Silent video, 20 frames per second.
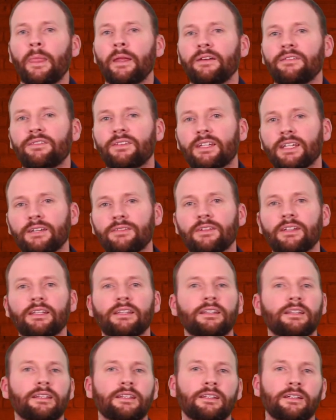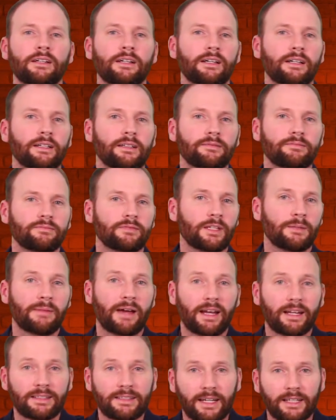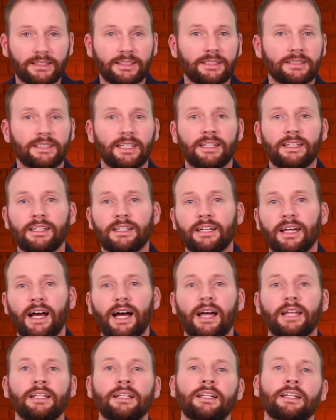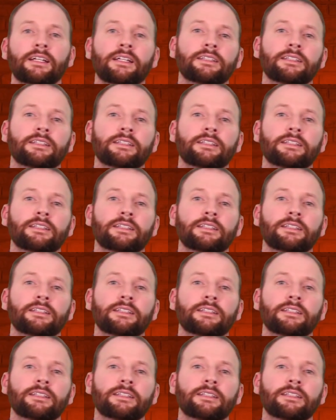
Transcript: if given the amount of touches that he got.